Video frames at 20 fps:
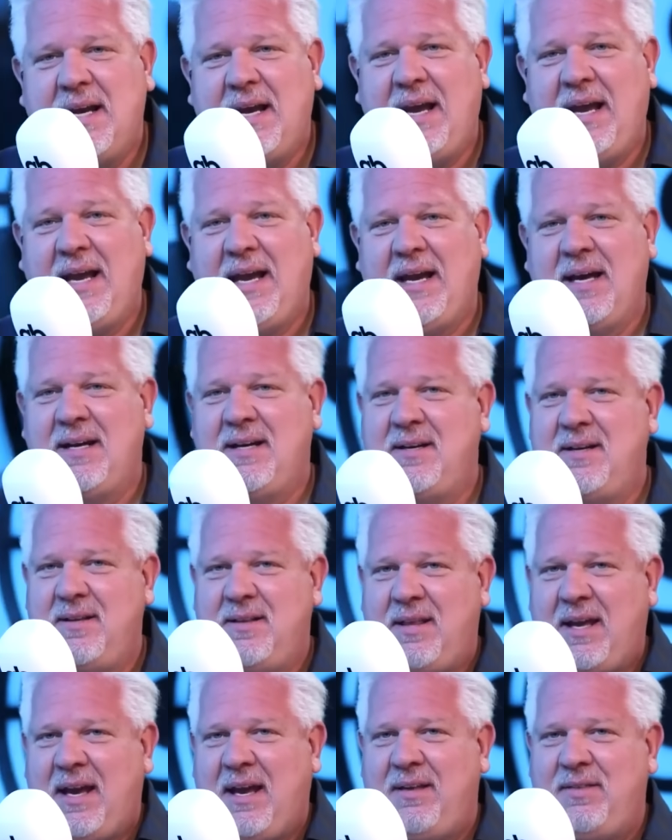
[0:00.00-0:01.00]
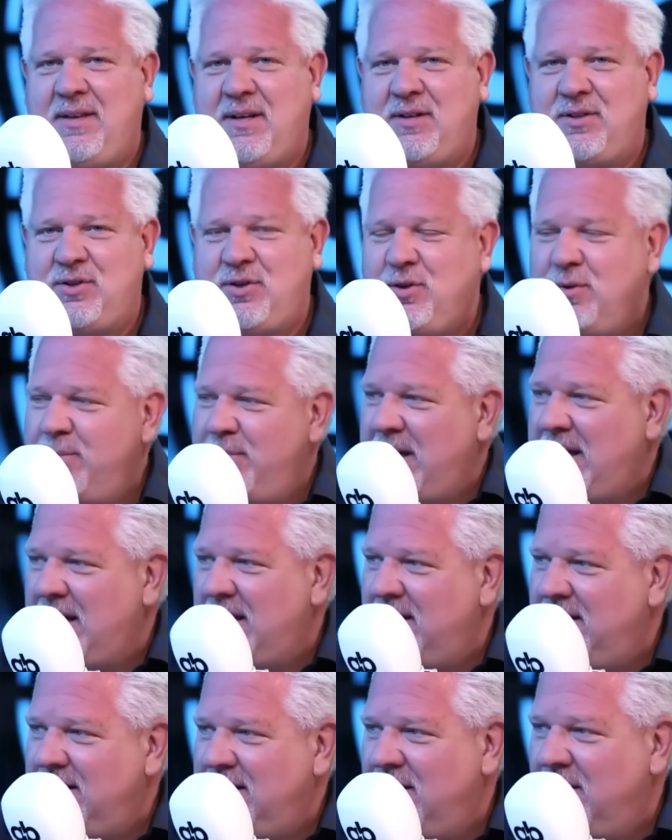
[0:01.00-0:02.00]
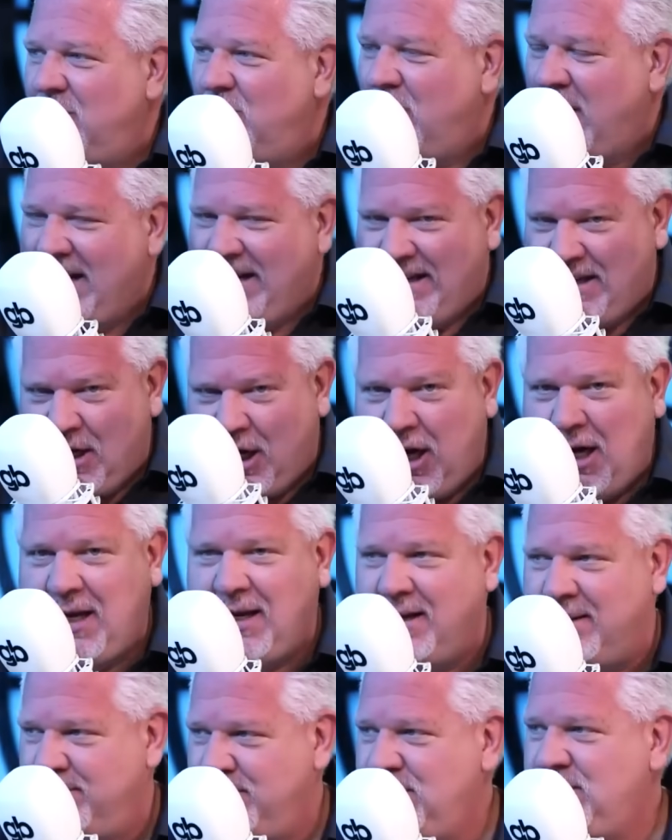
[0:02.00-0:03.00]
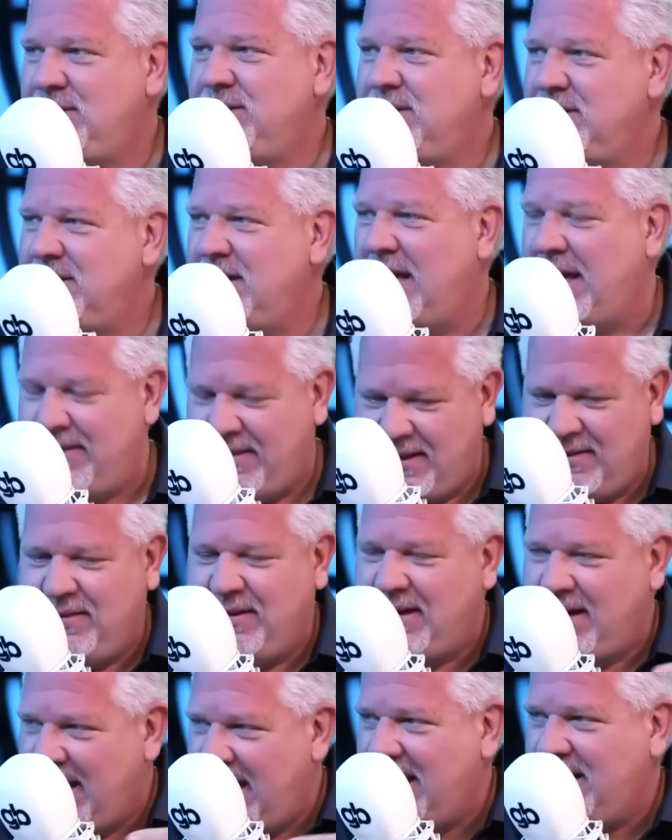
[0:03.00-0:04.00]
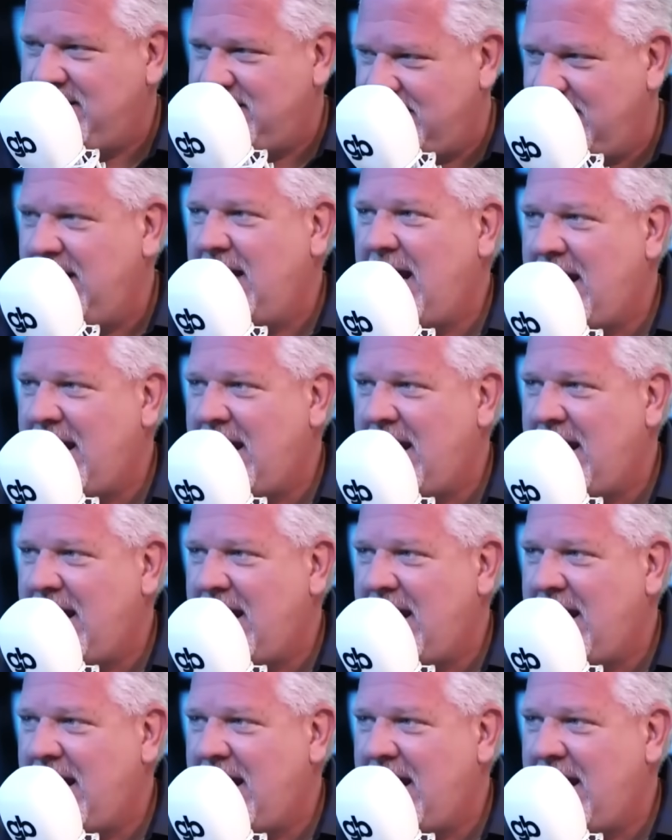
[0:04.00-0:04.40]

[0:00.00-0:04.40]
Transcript: and they had these two big, you know, white columns, and then the gates that